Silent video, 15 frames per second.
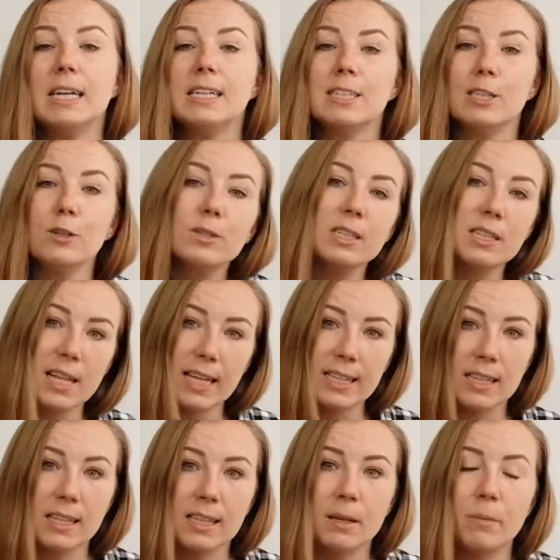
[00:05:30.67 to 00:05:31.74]
newsletter
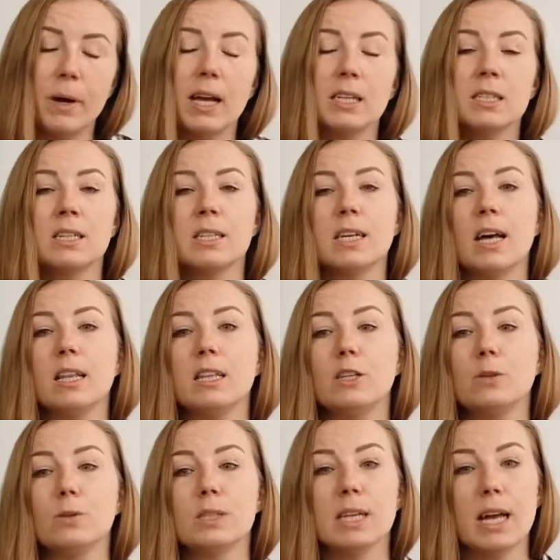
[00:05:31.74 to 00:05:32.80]
database and then
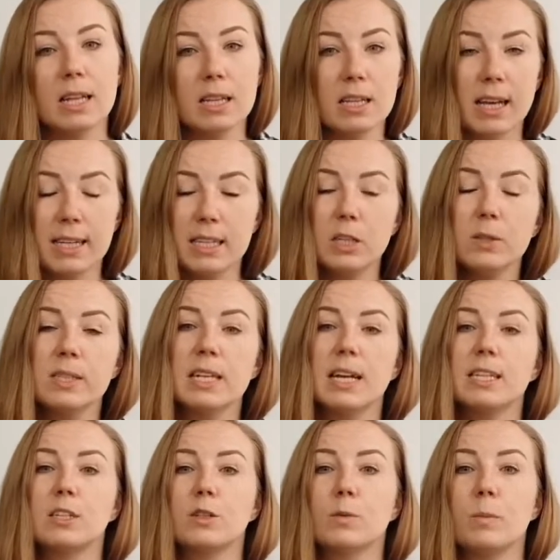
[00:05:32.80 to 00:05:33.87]
you send a
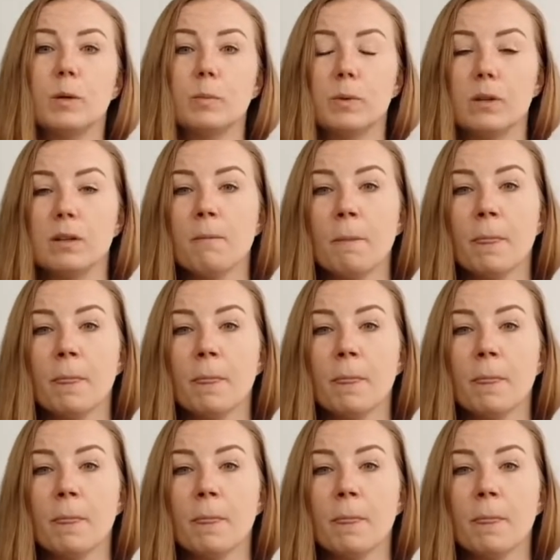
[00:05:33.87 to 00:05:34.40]
newsletter to people.